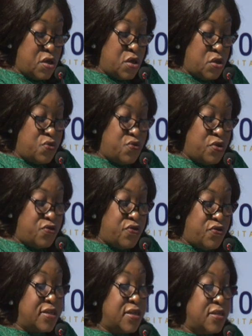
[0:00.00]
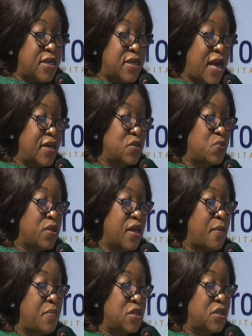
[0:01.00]
to strengthen ties with
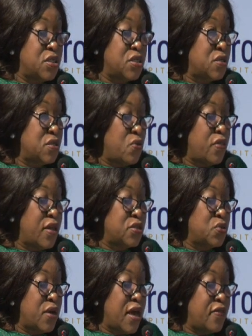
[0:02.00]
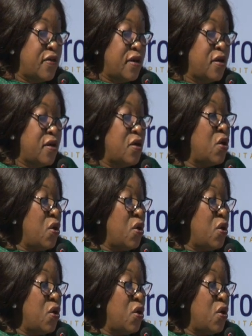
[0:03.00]
our missions so that together